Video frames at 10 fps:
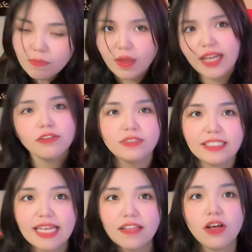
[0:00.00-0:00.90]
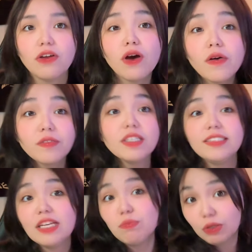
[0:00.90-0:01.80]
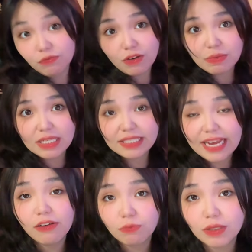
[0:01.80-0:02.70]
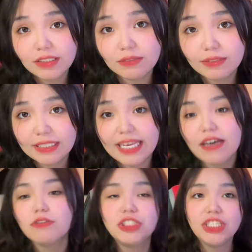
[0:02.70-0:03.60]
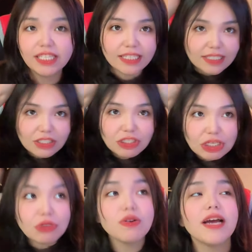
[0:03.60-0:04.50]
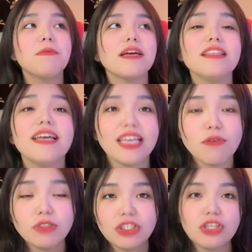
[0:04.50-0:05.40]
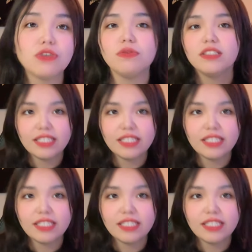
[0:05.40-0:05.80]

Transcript: I don't see that a lot. I only seen one furry in town once. It was a girl, and she had, like, these cute, I'm not gonna lie, it was cute.